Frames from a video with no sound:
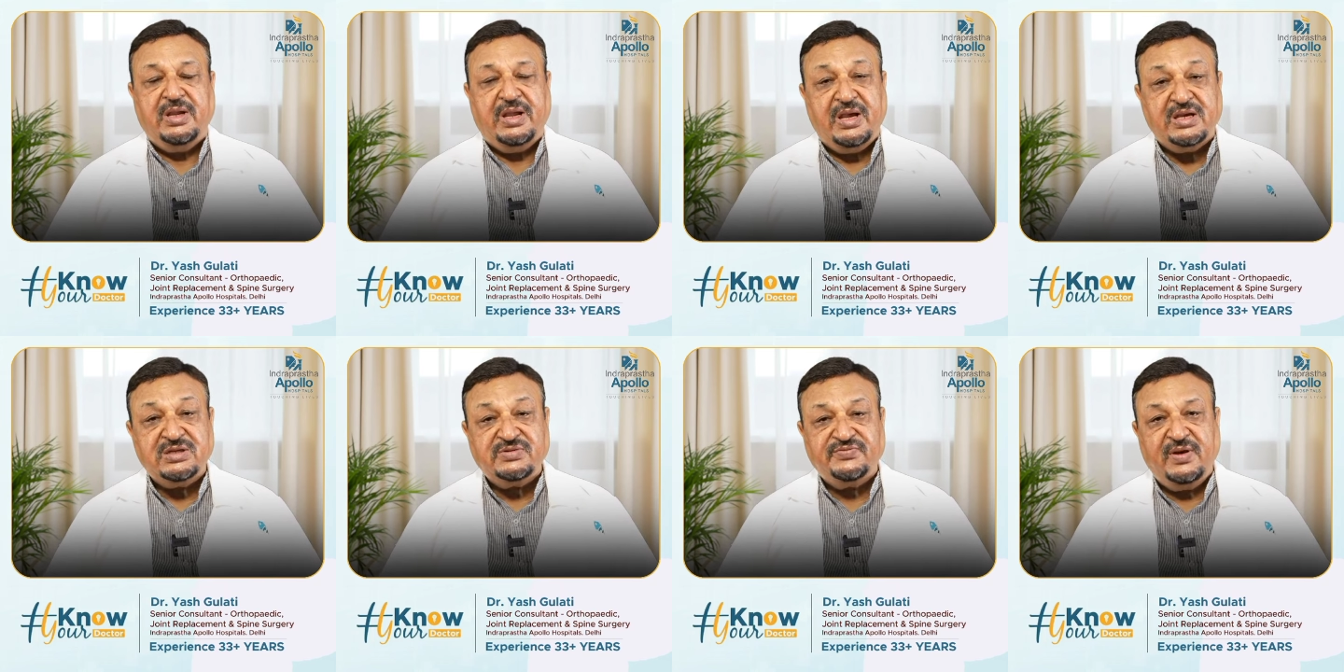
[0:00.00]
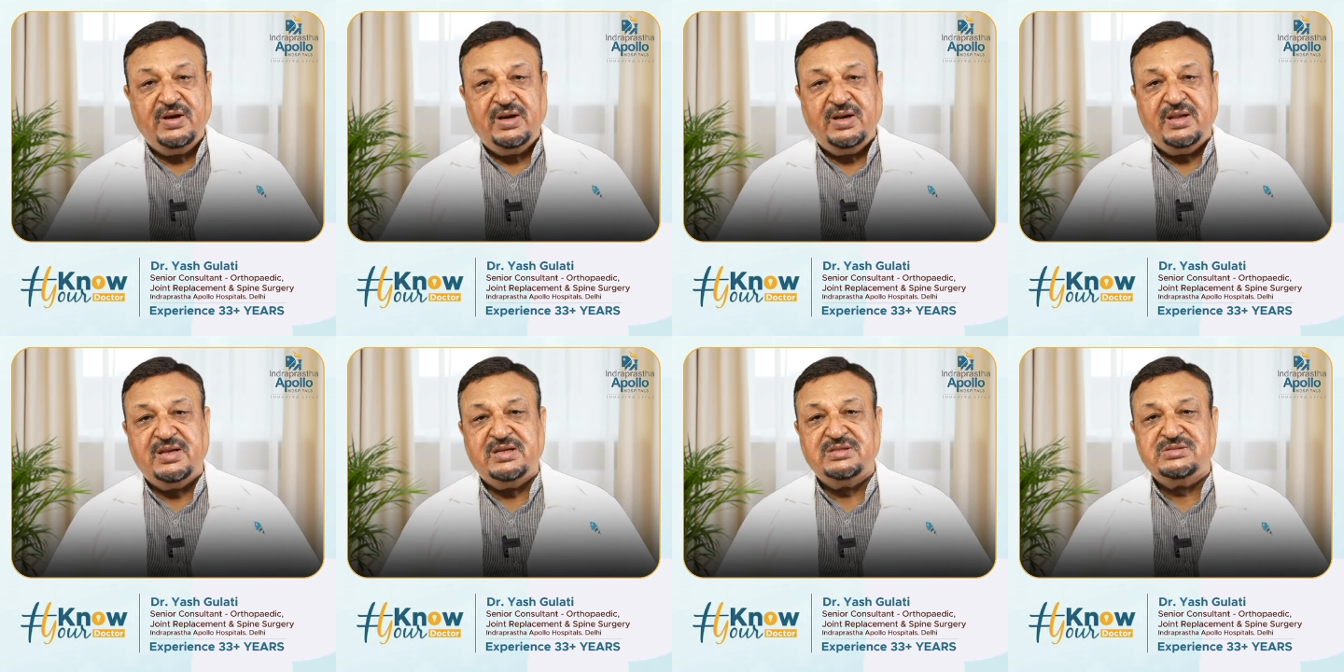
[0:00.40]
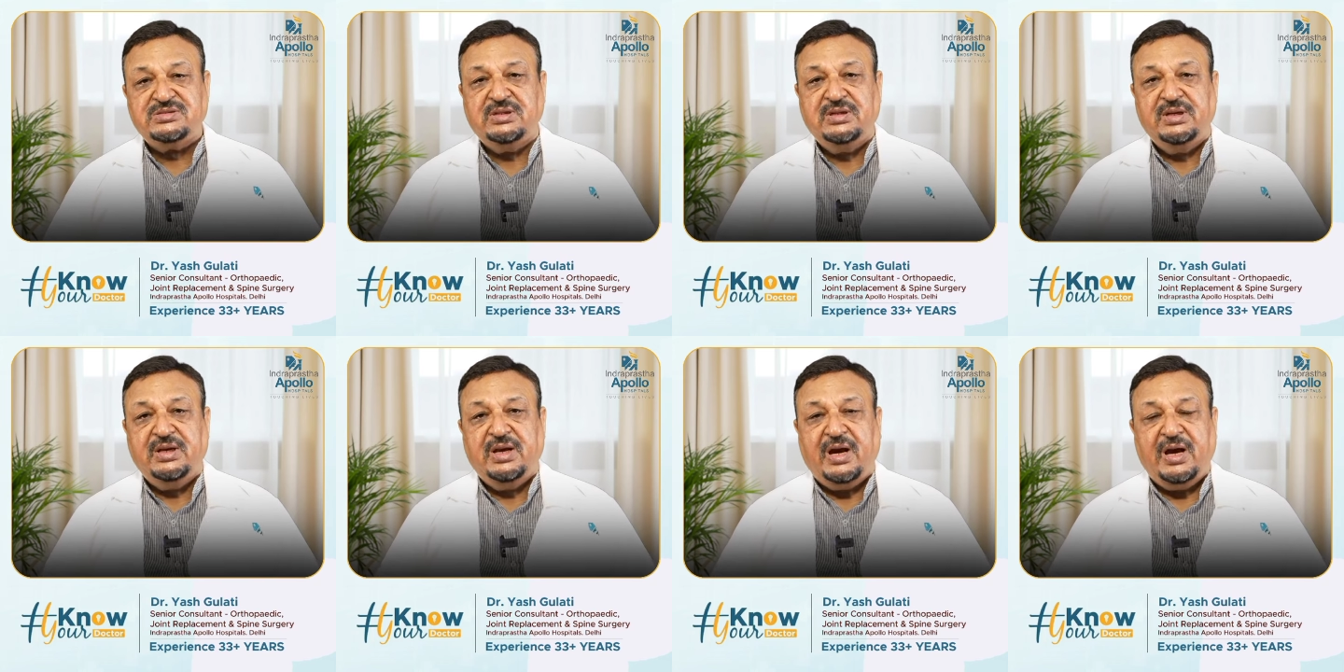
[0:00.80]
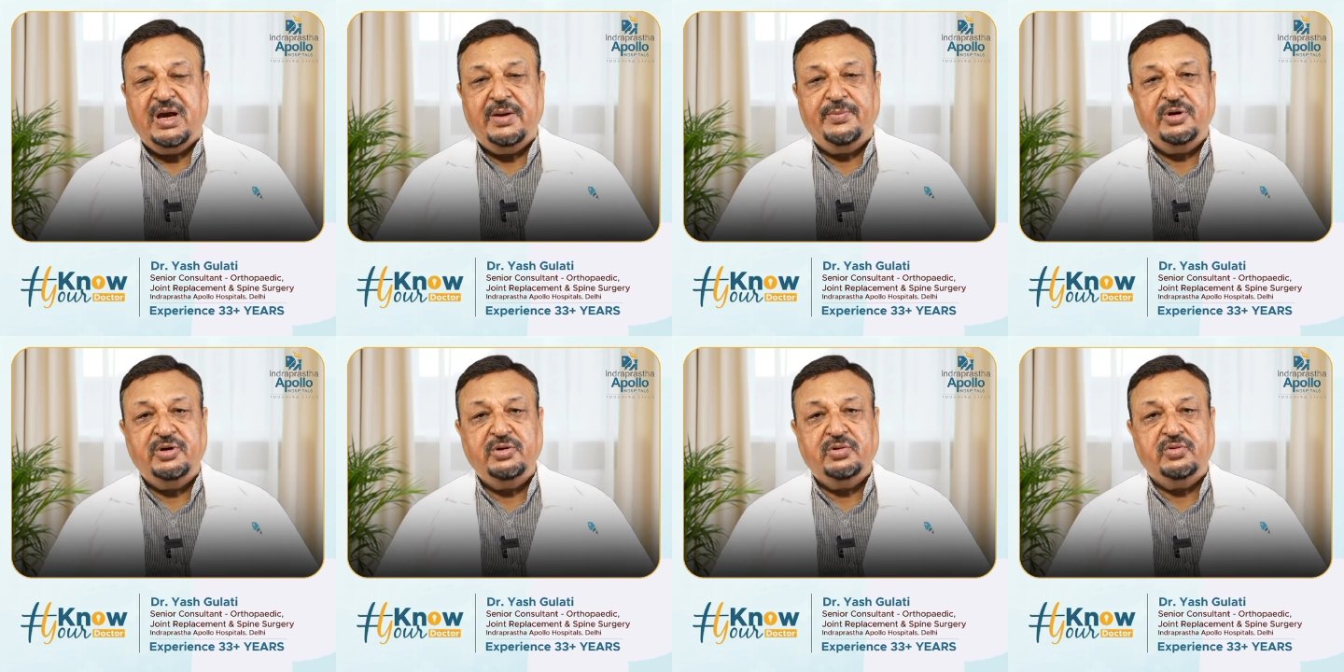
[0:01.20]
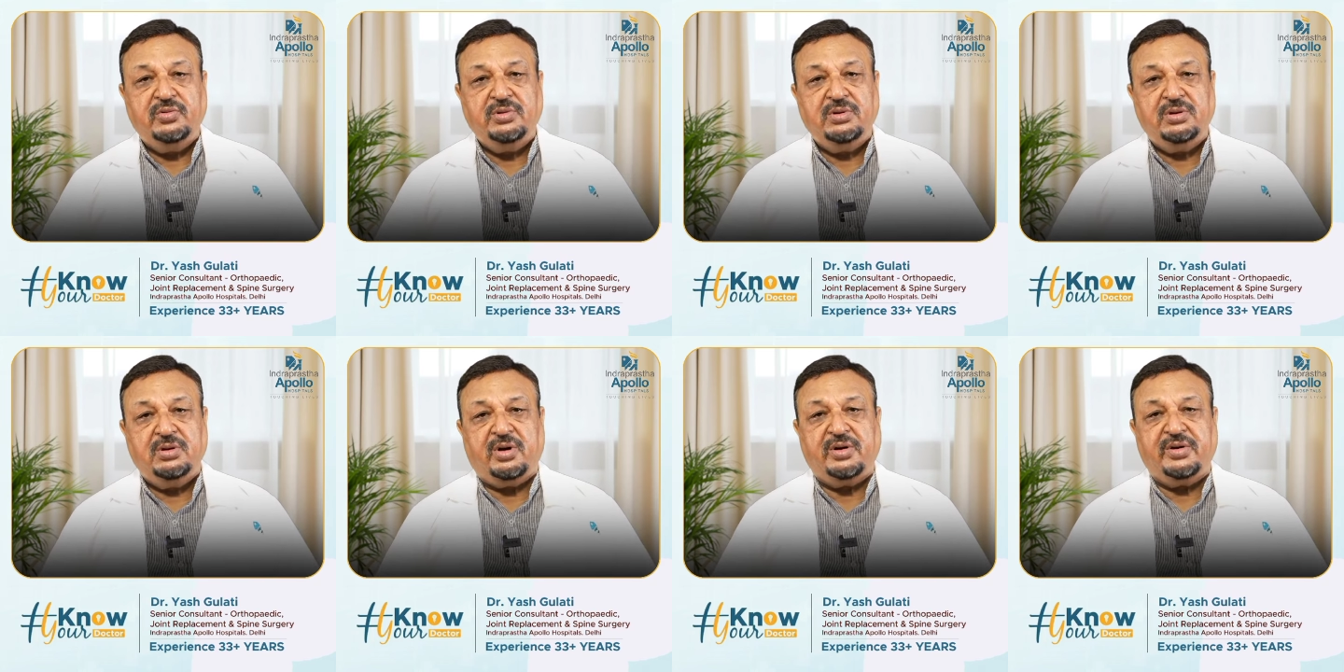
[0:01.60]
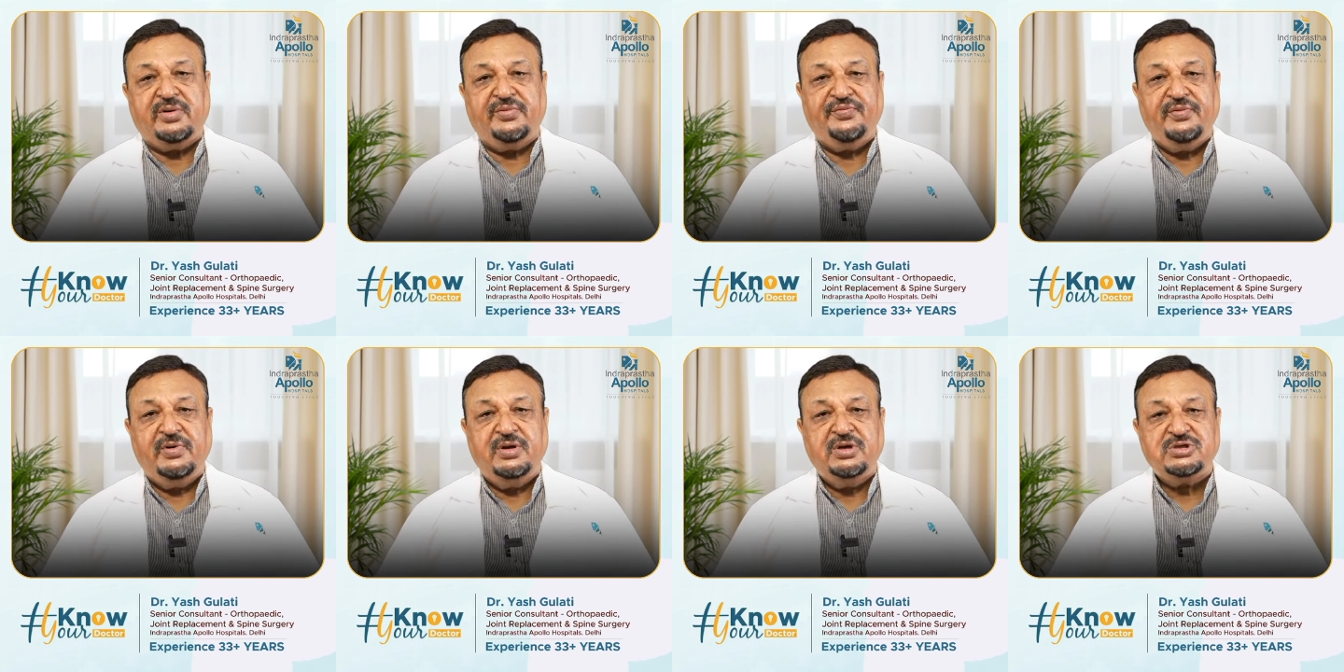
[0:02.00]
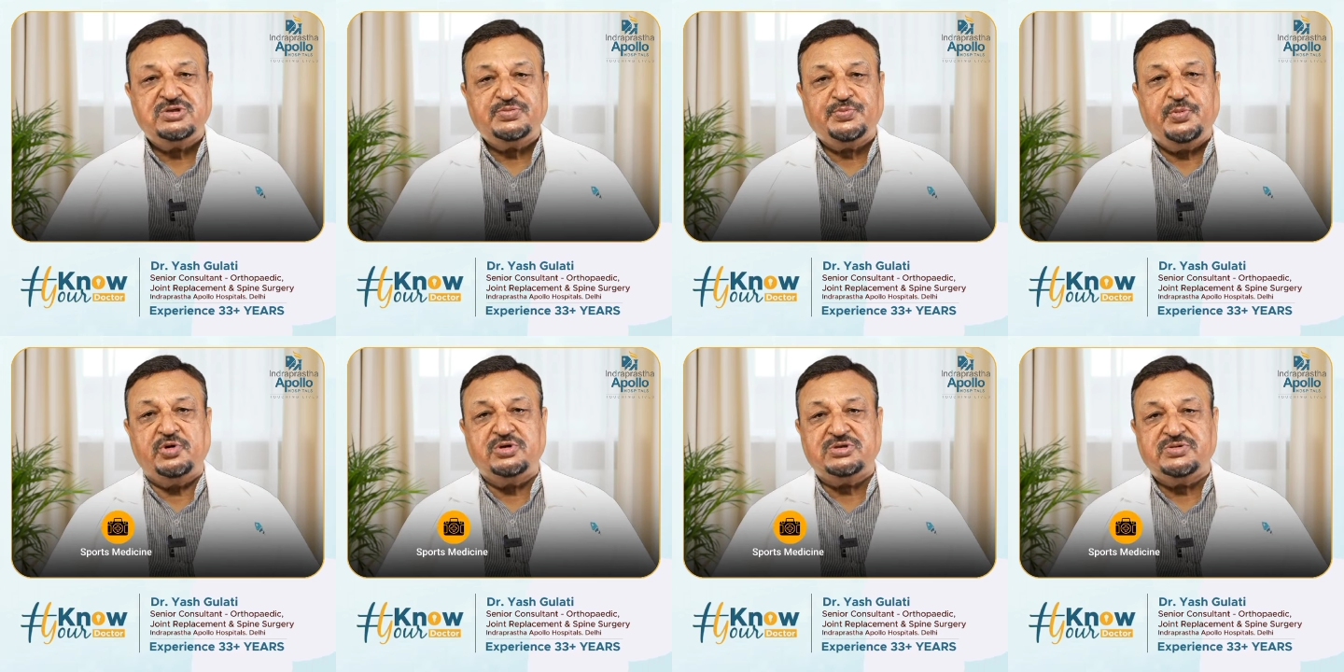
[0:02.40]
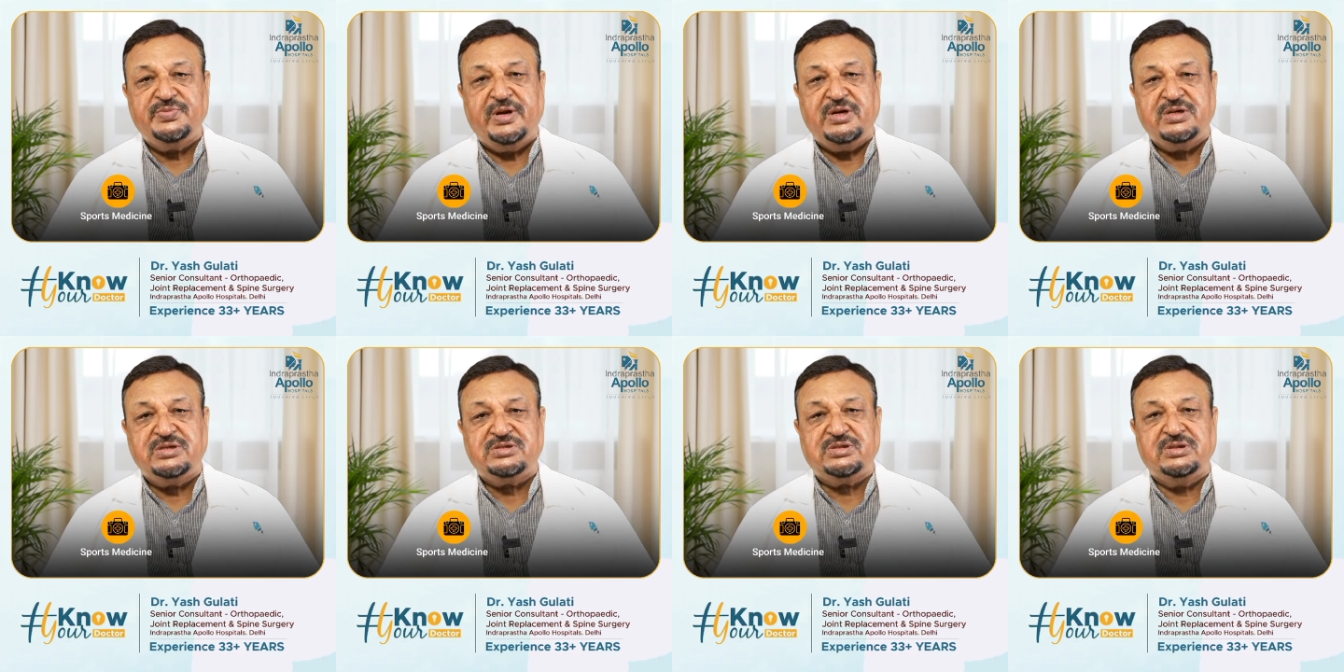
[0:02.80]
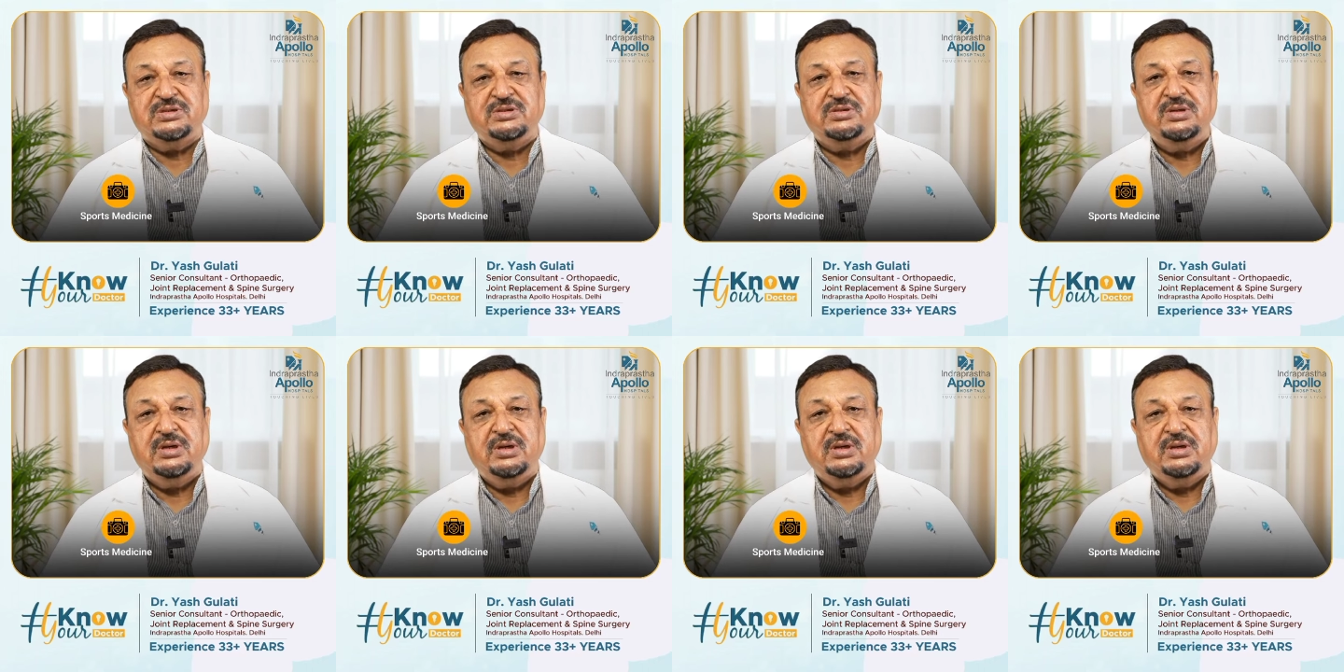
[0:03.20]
as well as I've been doing a lot of sports medicine